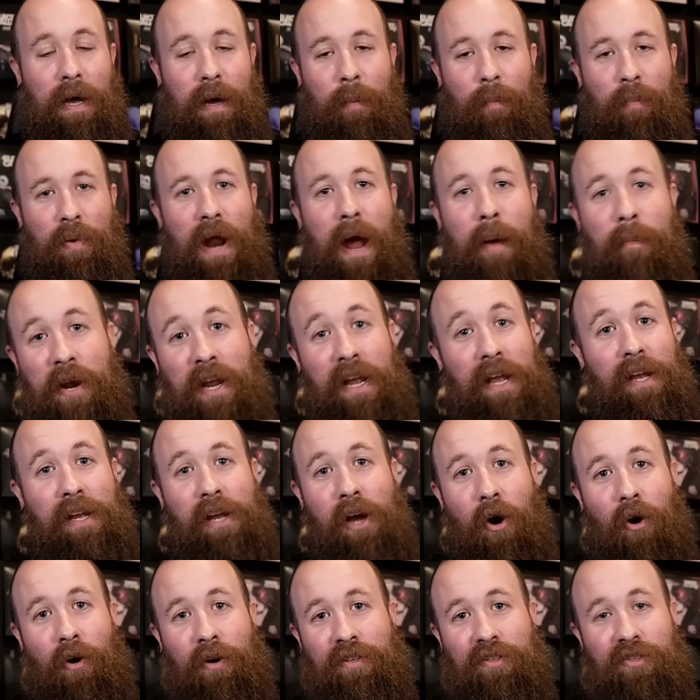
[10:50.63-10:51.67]
But I'm going to get
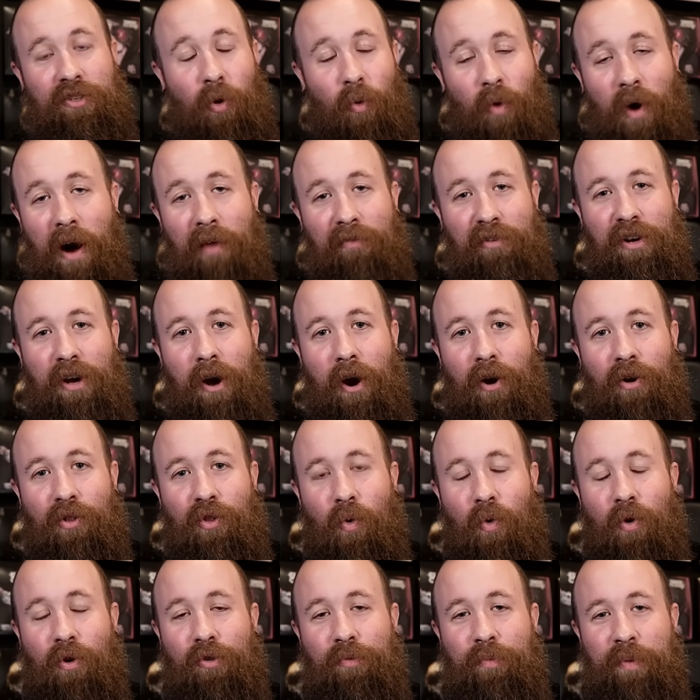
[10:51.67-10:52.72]
going. So wherever you are in the
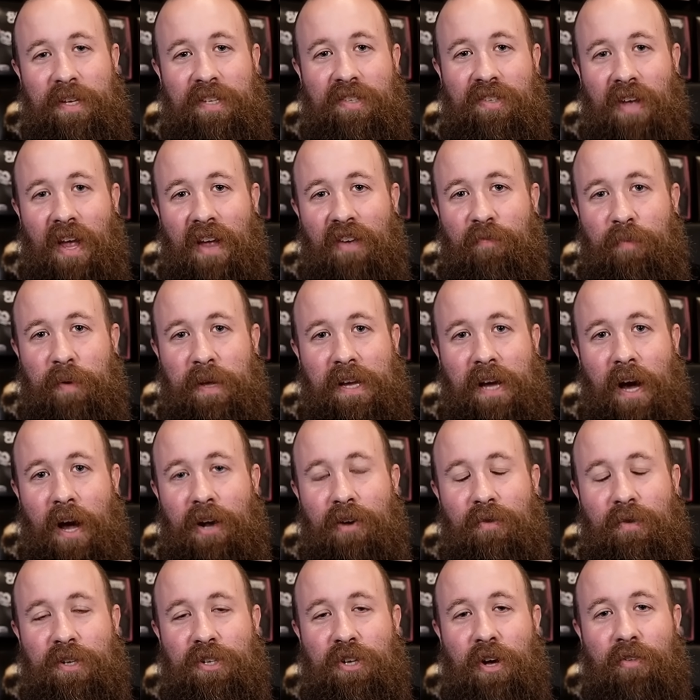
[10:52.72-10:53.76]
world, be safe, be kind
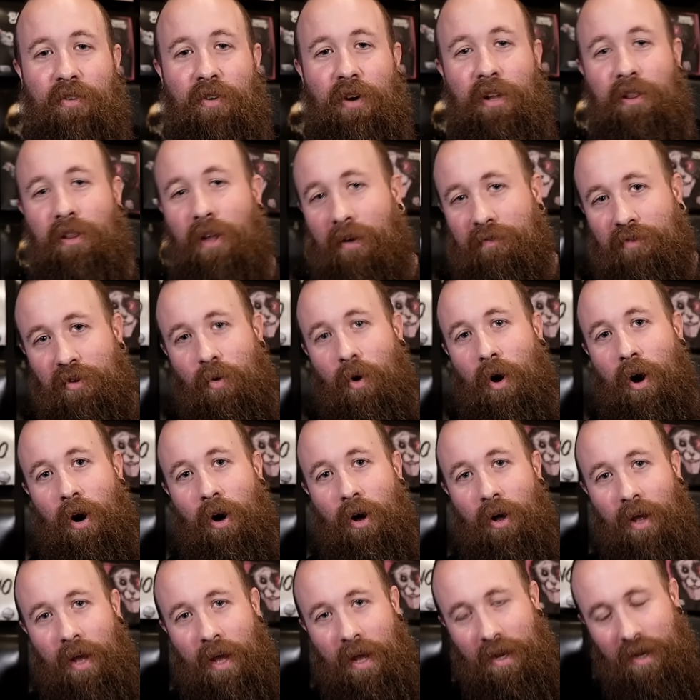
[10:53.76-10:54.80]
to each other. I love you
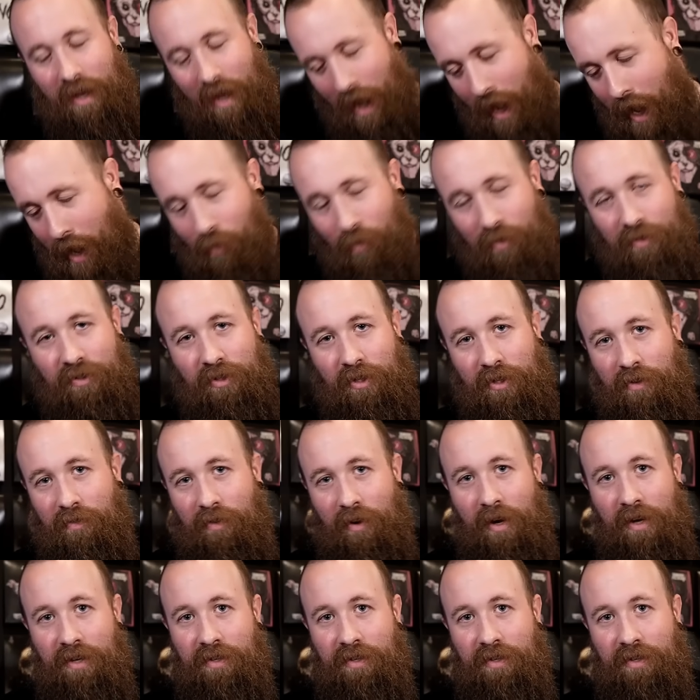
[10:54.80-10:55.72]
all, and I will see you very